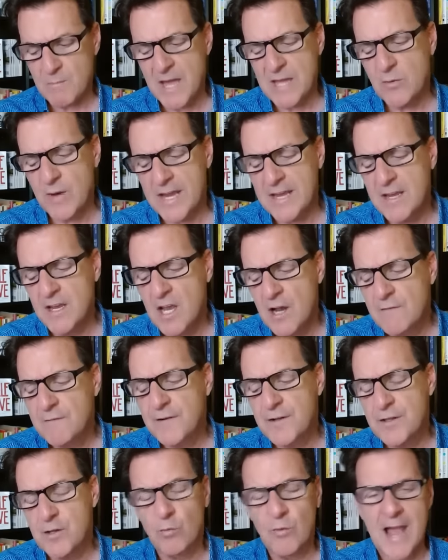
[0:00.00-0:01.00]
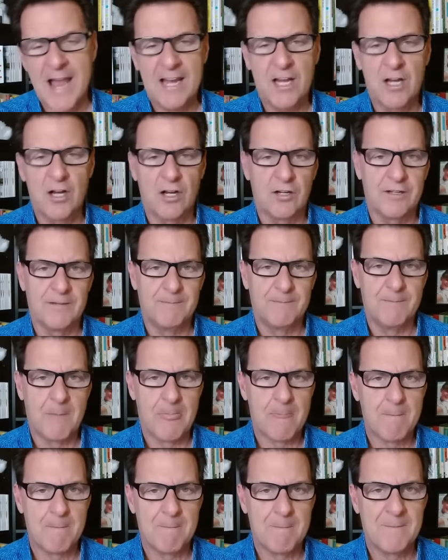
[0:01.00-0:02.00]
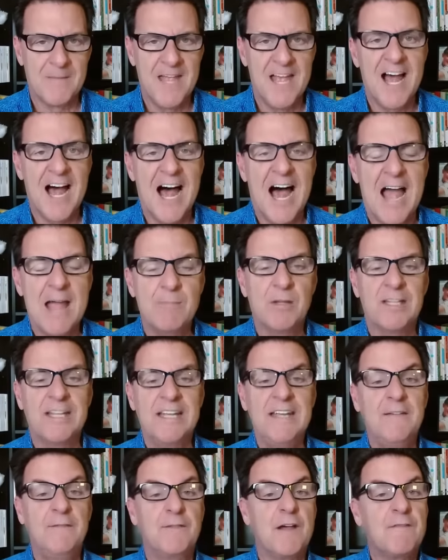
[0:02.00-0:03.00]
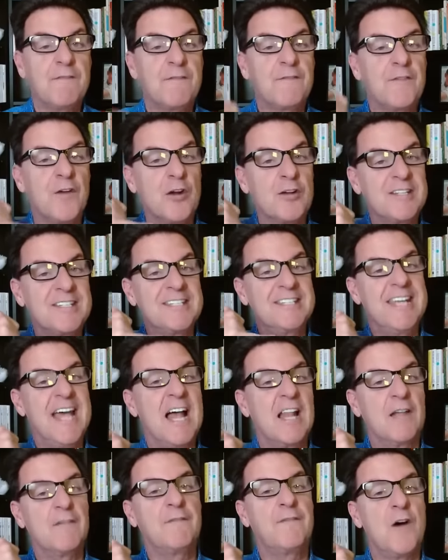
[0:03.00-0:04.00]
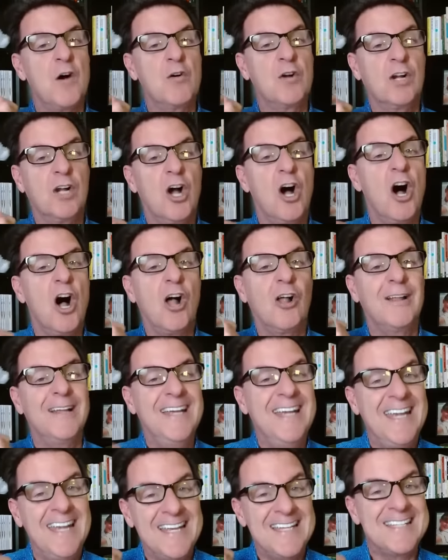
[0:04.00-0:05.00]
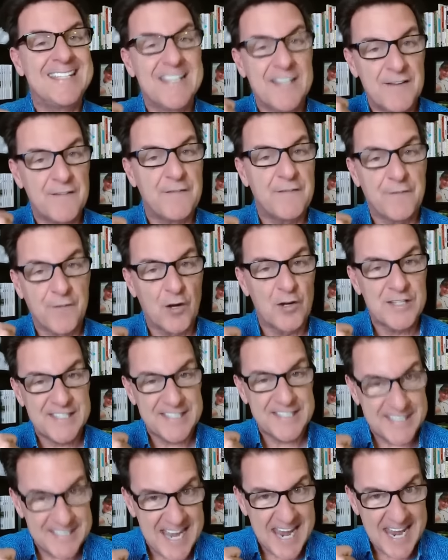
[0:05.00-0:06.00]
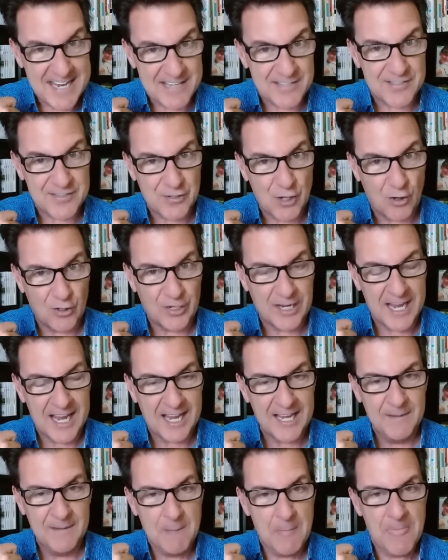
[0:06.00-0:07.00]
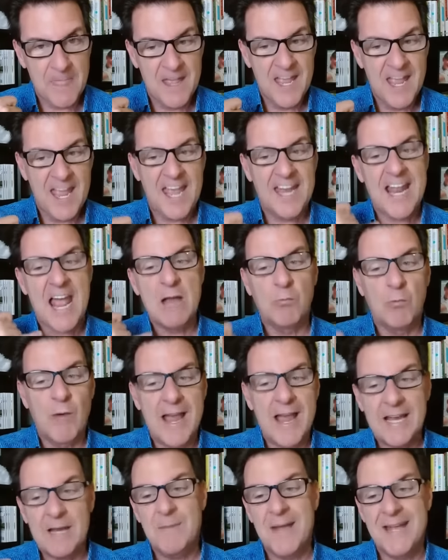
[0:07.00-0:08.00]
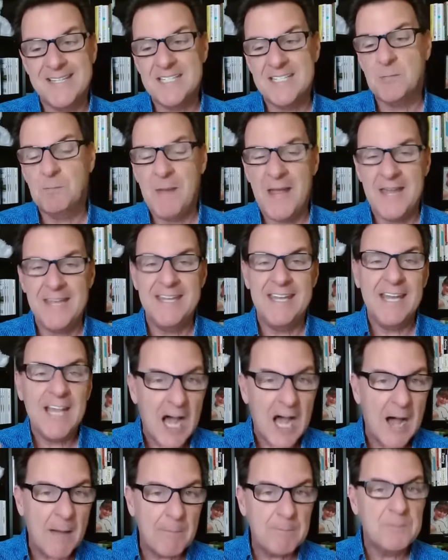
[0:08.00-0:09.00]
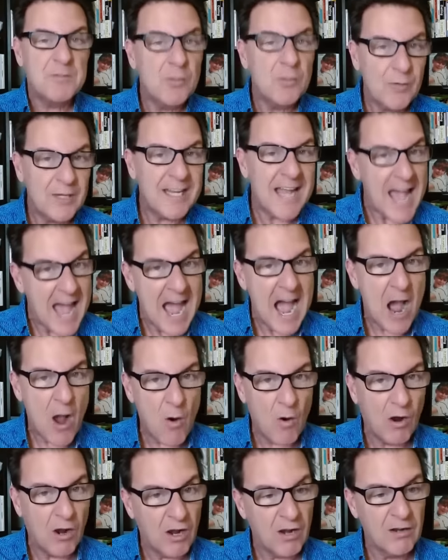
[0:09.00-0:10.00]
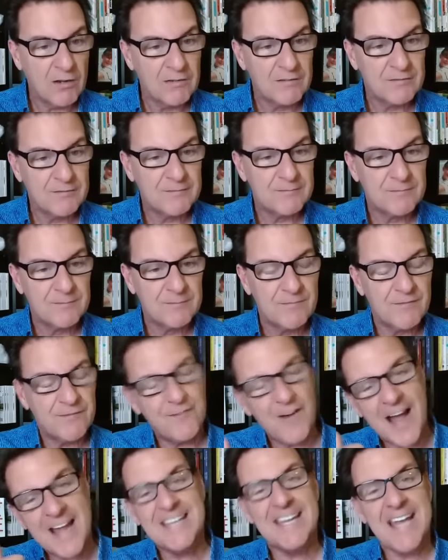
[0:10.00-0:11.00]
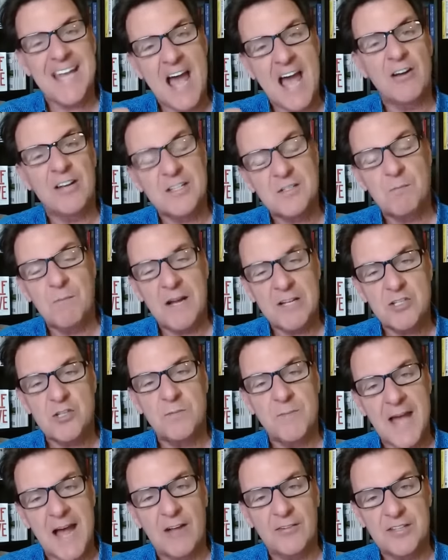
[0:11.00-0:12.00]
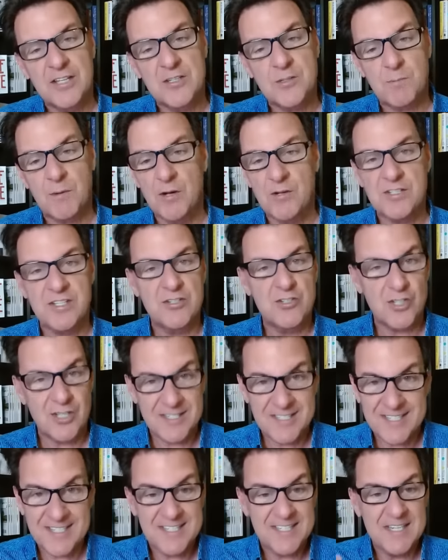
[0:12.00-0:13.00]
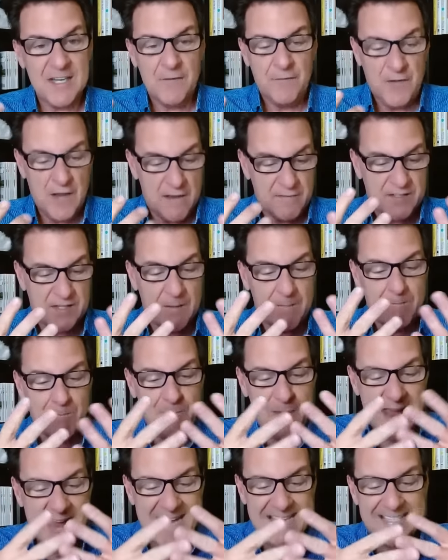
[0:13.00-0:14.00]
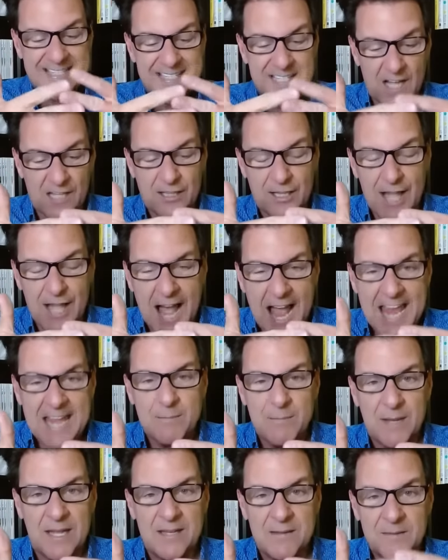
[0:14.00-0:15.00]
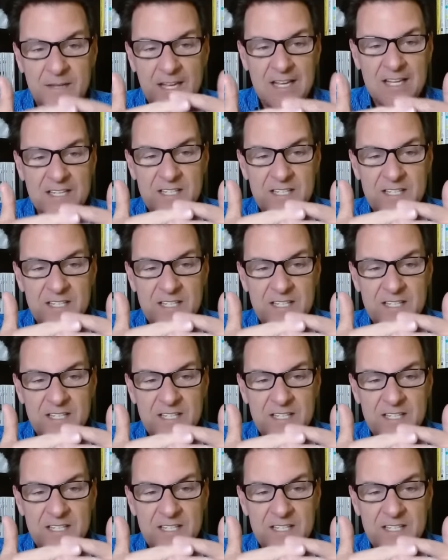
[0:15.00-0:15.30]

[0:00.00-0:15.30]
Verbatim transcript: By the way, for the record, I believe the first telephone call is the first date, okay? And I recommend spending up to an hour finding out as much about this person just to see if you have some base alignment.